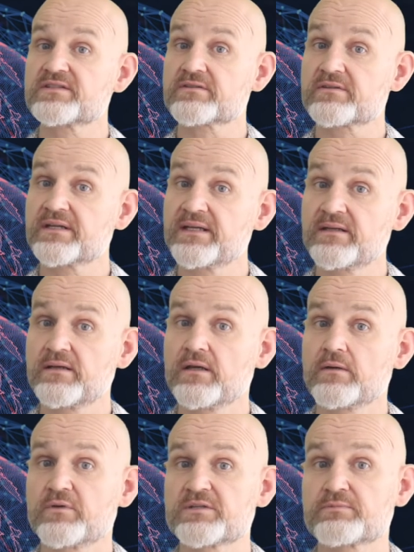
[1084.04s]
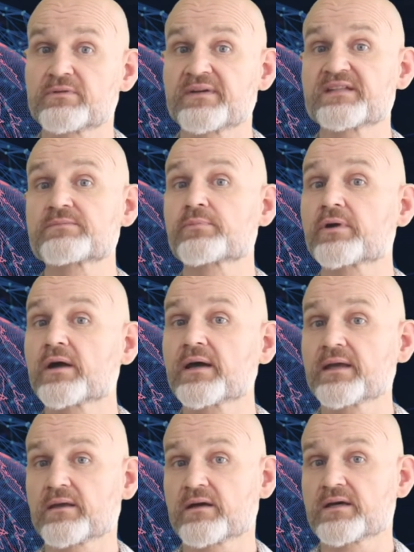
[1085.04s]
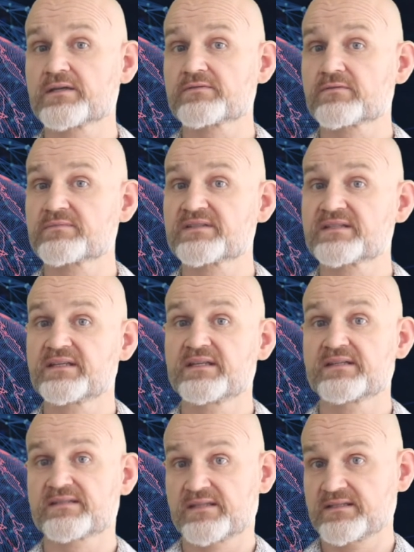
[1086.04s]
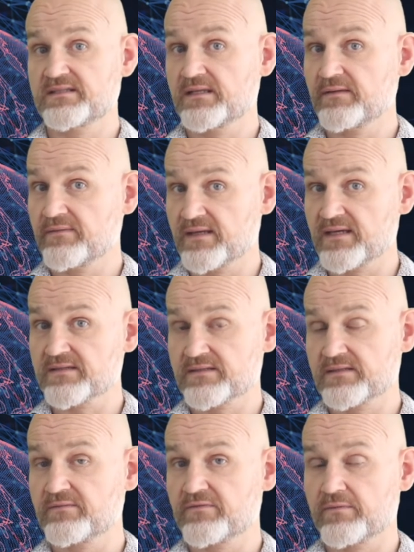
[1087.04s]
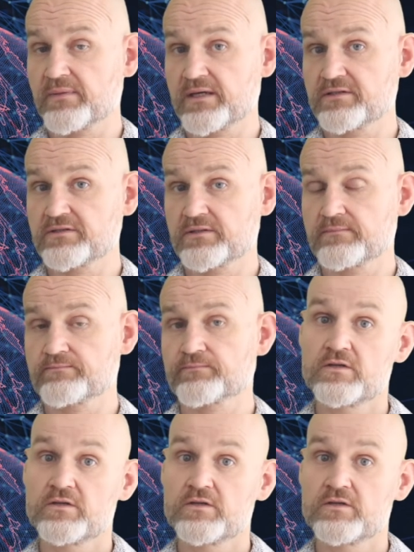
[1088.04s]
screen which prevents prying eyes from seeing sensitive guests' information.